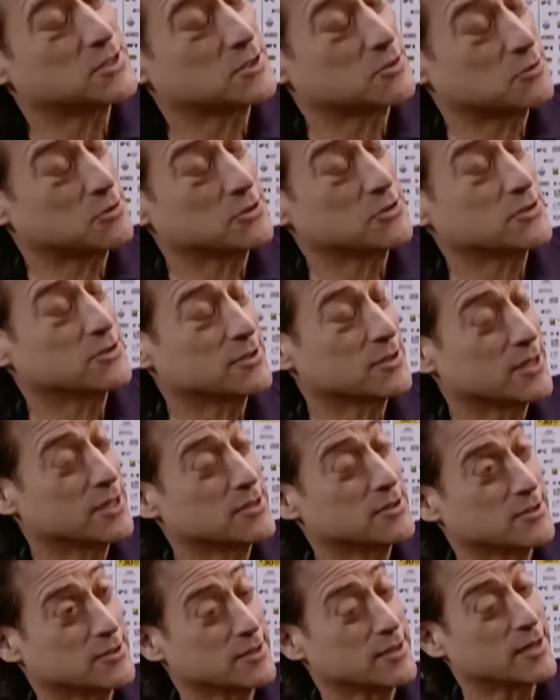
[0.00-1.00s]
Christian
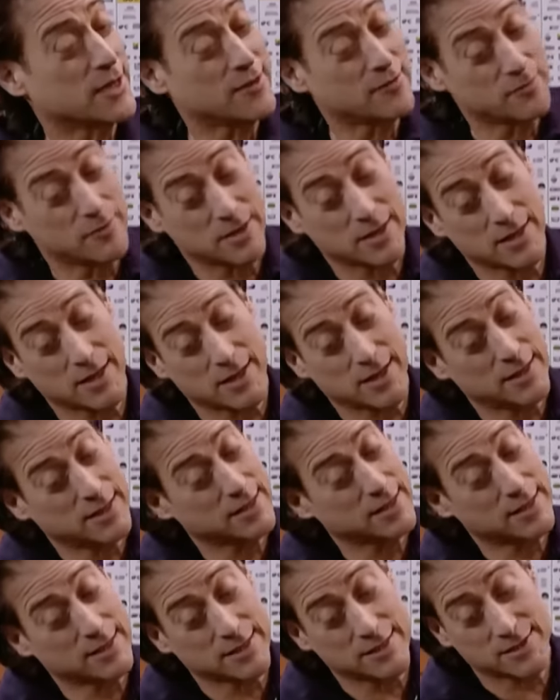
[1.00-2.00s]
scientist, and I've met,
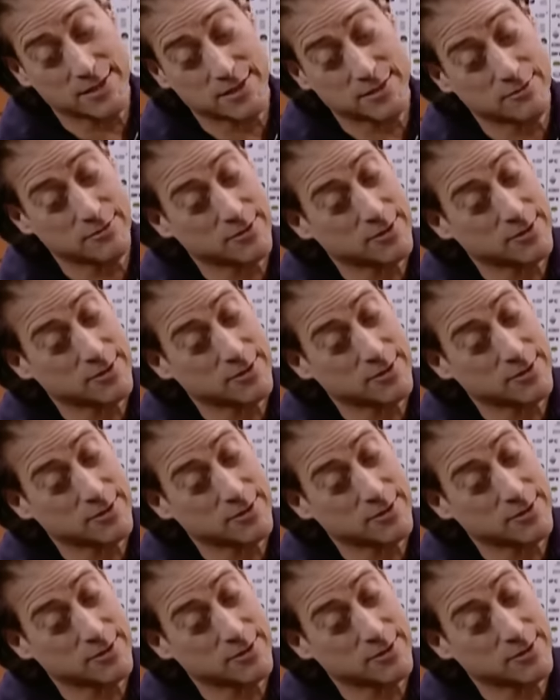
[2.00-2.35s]
and it's.